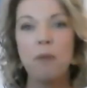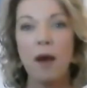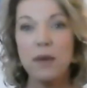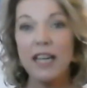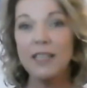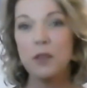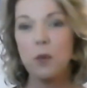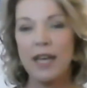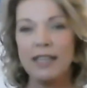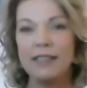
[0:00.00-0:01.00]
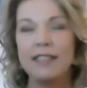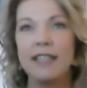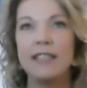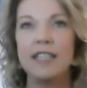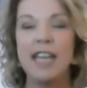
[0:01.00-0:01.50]
My biggest win
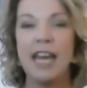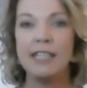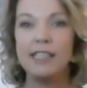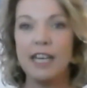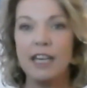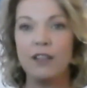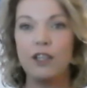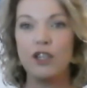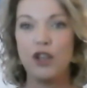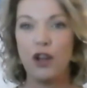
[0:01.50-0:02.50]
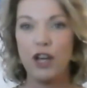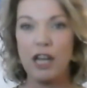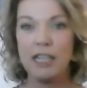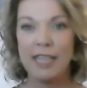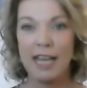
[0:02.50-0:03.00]
since attending the Journey
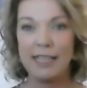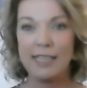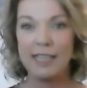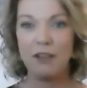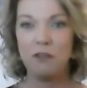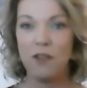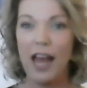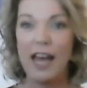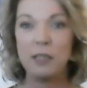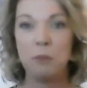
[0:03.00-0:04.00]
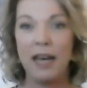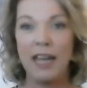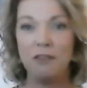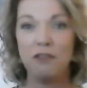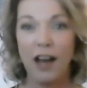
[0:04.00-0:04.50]
Intensive has
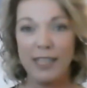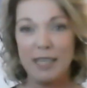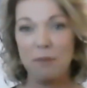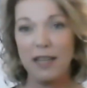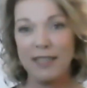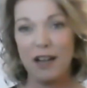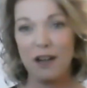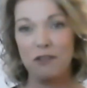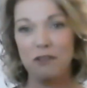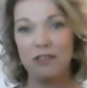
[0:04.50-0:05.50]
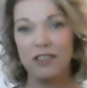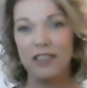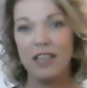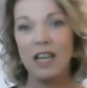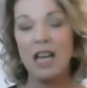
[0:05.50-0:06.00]
been finding myself.
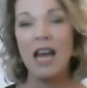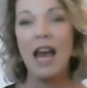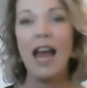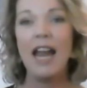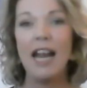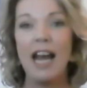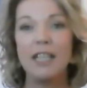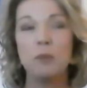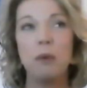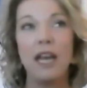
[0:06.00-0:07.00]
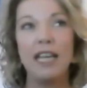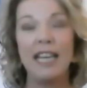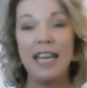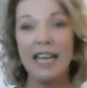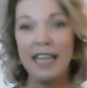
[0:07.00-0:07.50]
It has been
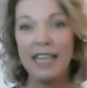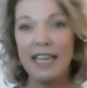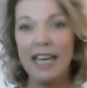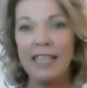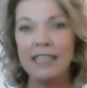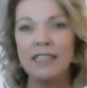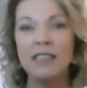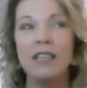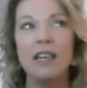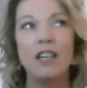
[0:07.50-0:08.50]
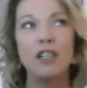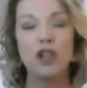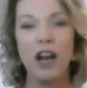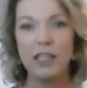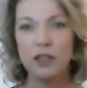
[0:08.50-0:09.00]
healing,
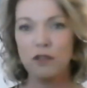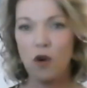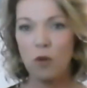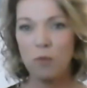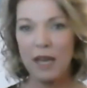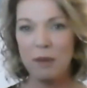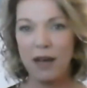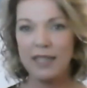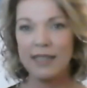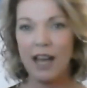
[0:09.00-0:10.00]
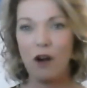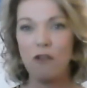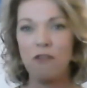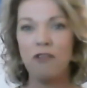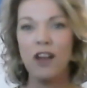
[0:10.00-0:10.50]
transforming
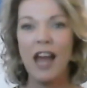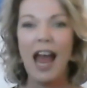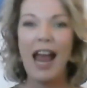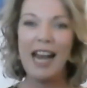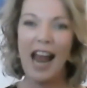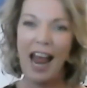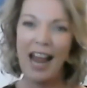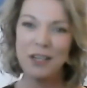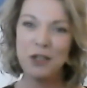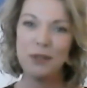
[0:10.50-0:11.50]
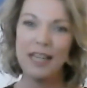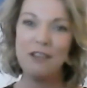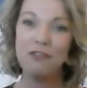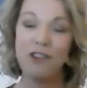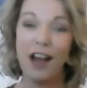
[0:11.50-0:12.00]
myself, and
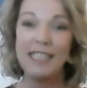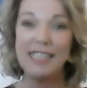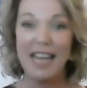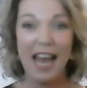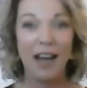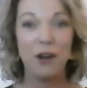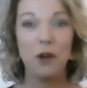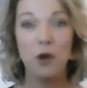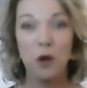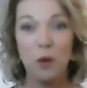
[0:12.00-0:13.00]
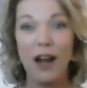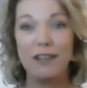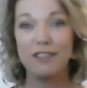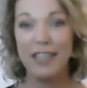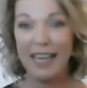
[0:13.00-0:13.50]
actually finding out who I
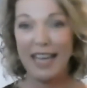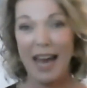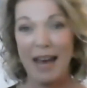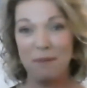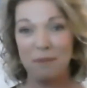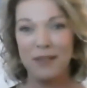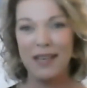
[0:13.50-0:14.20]
really am